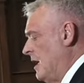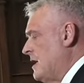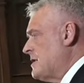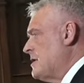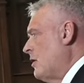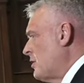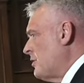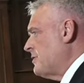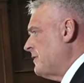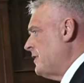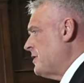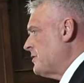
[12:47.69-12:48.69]
It's not
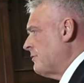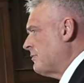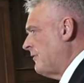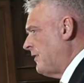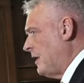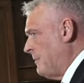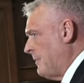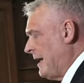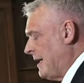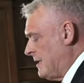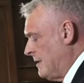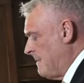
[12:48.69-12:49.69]
controversial to fight
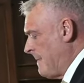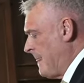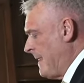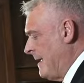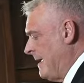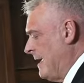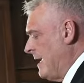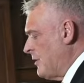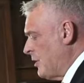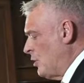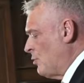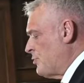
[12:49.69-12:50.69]
back in
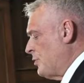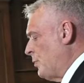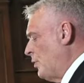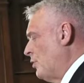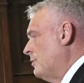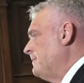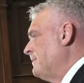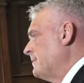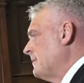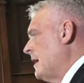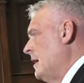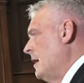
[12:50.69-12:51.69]
a culture war,
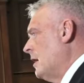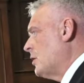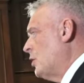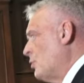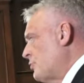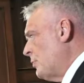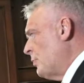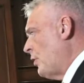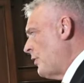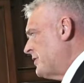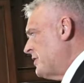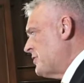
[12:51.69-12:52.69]
a culture
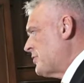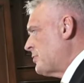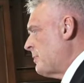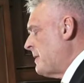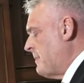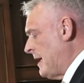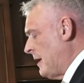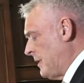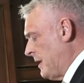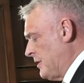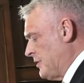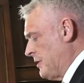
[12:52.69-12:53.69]
war that is sweeping our
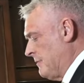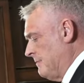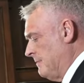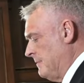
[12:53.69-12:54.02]
nation.